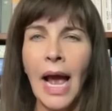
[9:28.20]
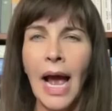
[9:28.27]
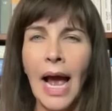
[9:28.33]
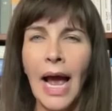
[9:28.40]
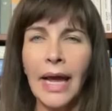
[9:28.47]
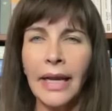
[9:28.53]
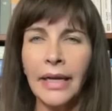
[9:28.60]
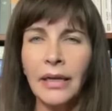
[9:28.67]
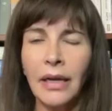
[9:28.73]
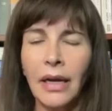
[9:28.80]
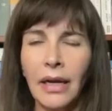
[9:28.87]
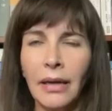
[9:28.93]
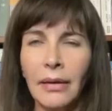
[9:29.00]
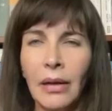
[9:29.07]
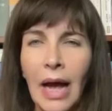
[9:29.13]
And
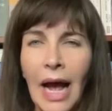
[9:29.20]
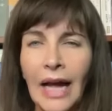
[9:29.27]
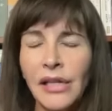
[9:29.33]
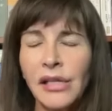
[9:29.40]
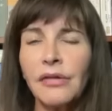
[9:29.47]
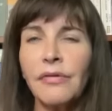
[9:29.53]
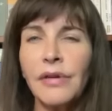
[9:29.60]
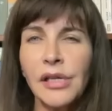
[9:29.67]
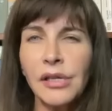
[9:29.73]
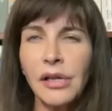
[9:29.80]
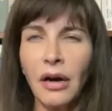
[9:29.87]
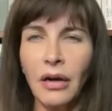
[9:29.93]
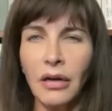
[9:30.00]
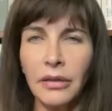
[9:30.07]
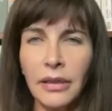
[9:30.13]
as a
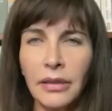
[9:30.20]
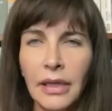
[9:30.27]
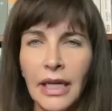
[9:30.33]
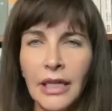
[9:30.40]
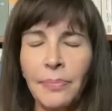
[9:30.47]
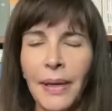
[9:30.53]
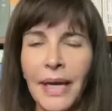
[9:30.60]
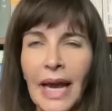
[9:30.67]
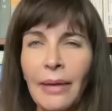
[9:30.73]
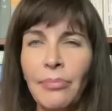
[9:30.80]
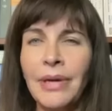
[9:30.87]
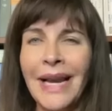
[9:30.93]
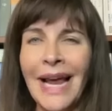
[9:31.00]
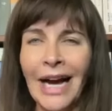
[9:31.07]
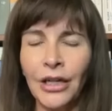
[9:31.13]
result, it
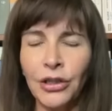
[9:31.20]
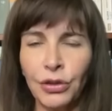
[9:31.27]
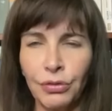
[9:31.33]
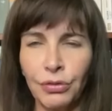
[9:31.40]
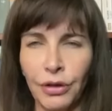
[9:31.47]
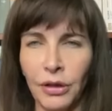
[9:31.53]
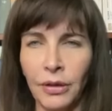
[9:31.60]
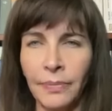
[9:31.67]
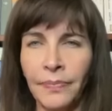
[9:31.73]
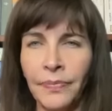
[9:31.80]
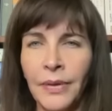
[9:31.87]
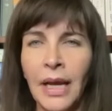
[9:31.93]
became natural